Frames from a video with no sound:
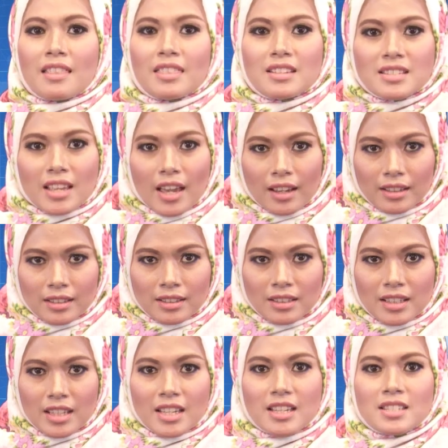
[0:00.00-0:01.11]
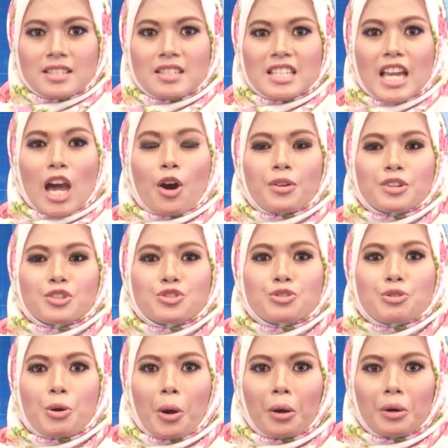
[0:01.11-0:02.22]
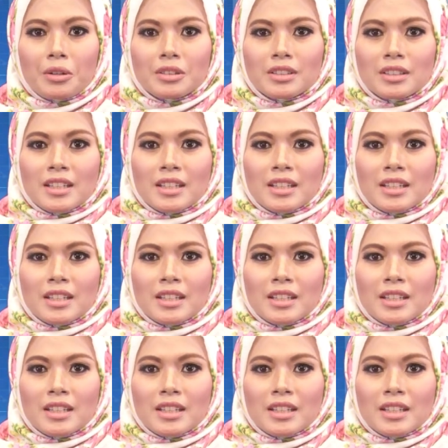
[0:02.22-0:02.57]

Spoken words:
The second is the outer circle.